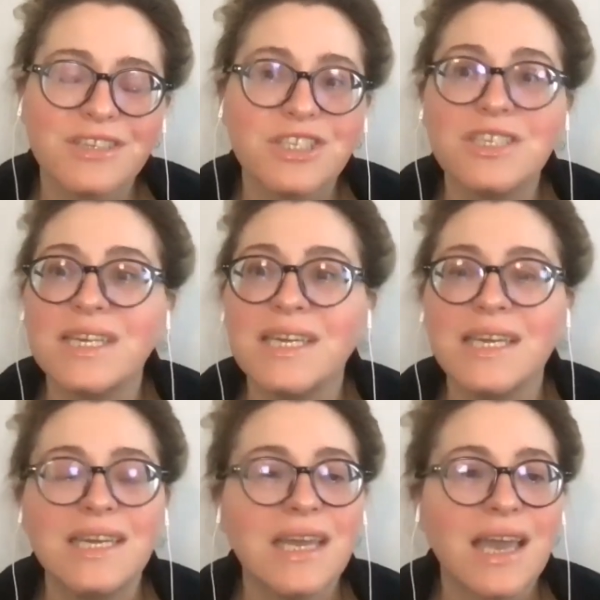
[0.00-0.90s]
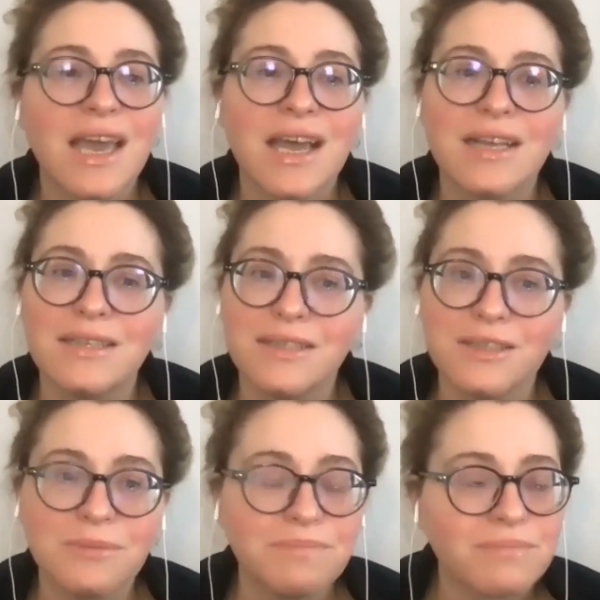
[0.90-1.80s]
She
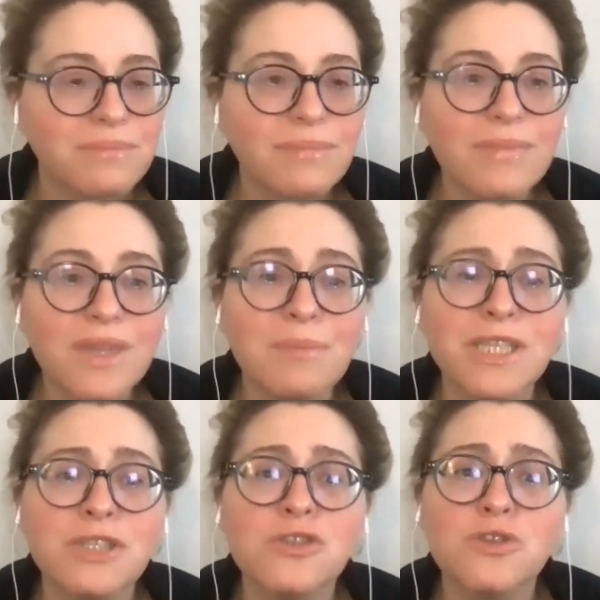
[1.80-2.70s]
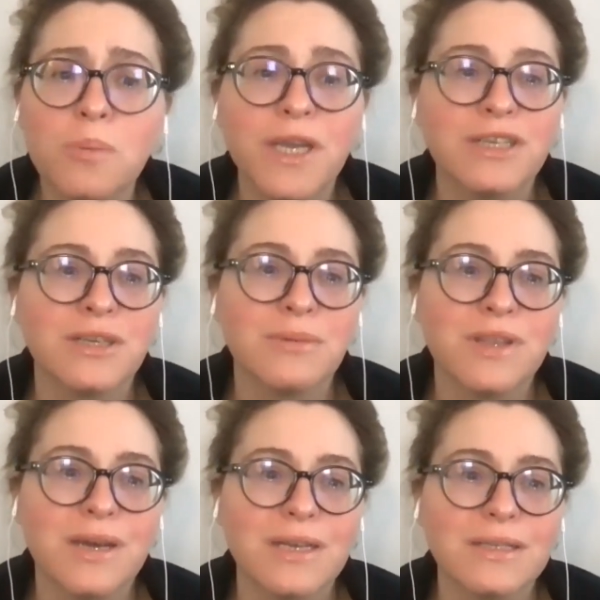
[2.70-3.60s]
has been so patient
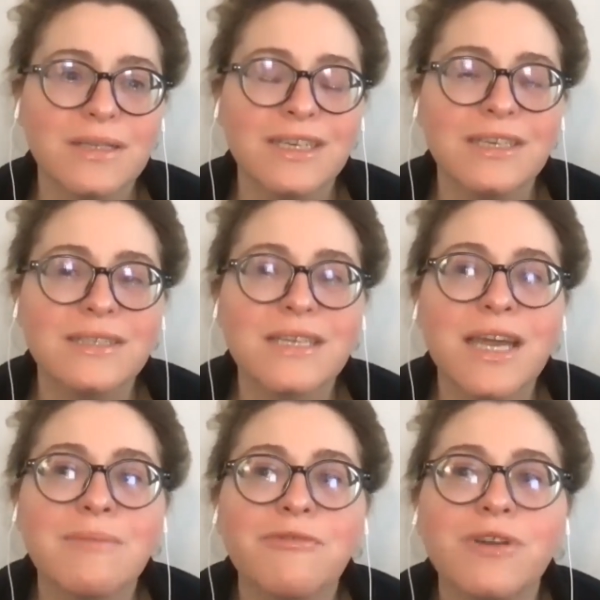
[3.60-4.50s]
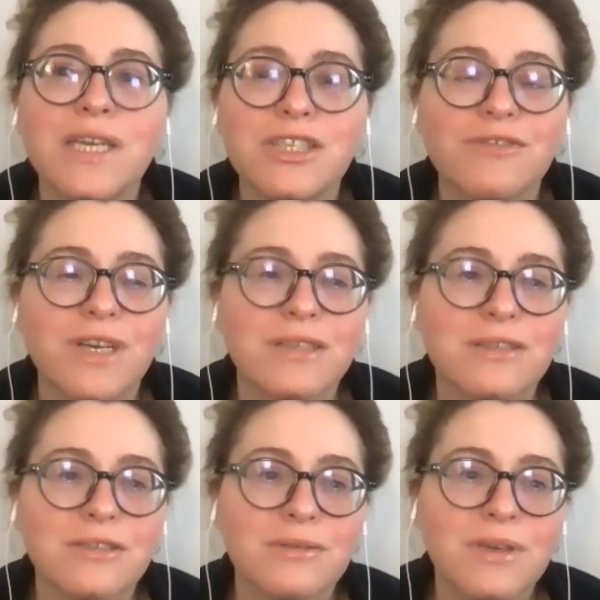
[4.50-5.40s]
with us, and it is time for each of
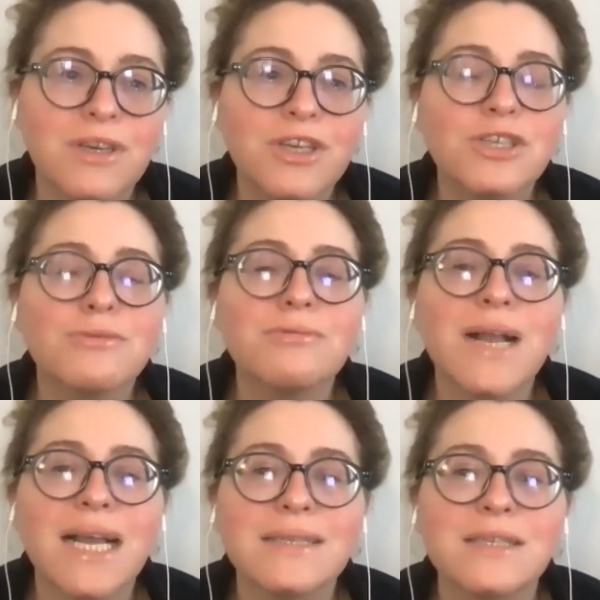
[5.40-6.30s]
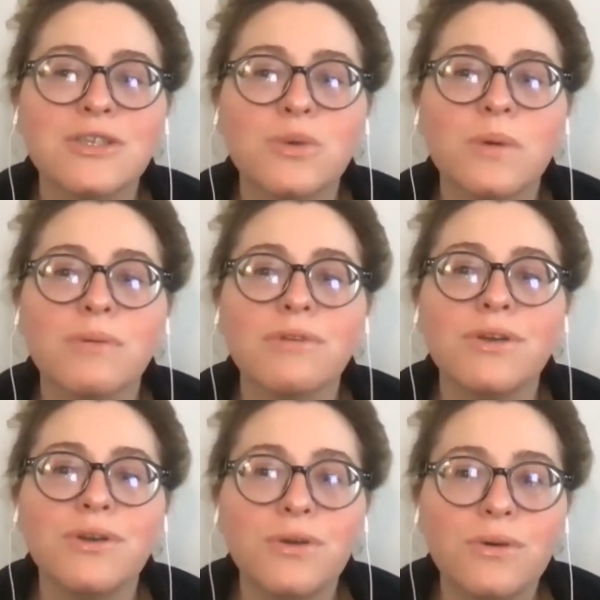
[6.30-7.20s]
us to rise into a
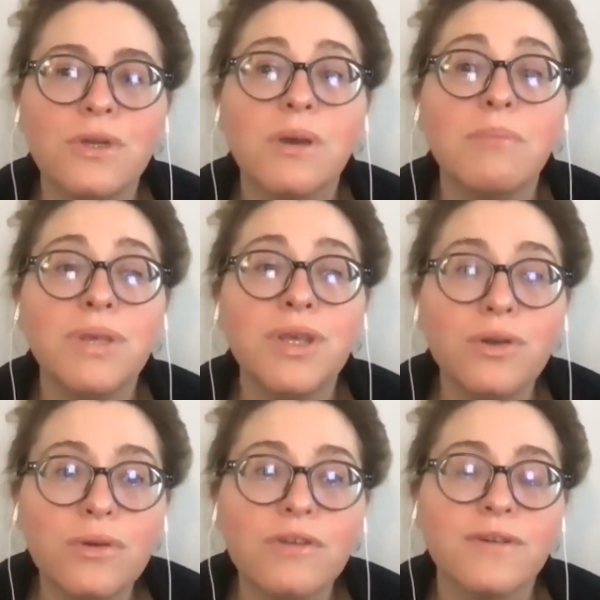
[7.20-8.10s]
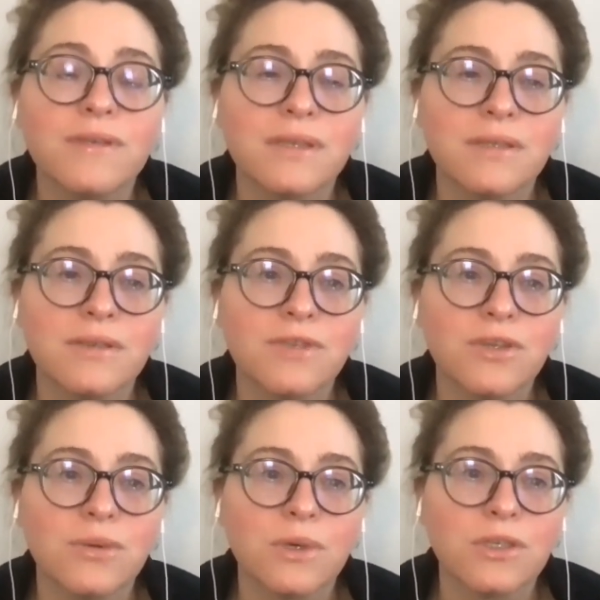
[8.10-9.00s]
renewed, beautiful sense of
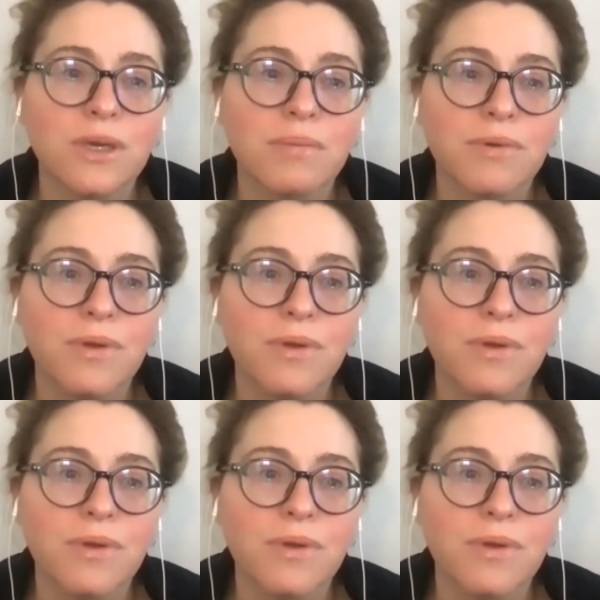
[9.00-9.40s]
stewardship